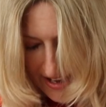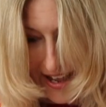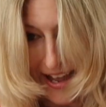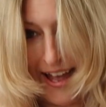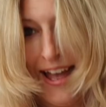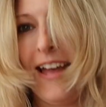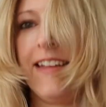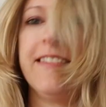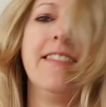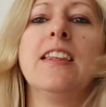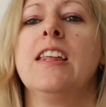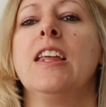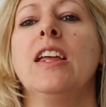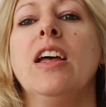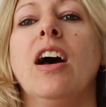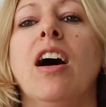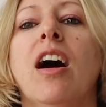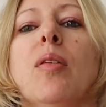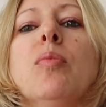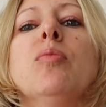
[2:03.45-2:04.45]
And
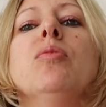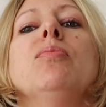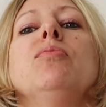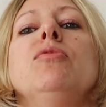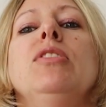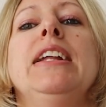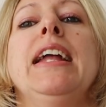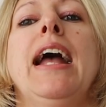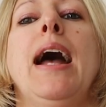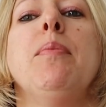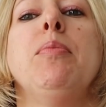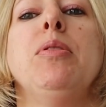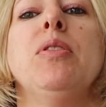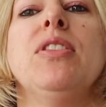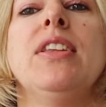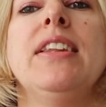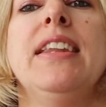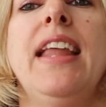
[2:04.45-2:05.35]
I'm really happy with the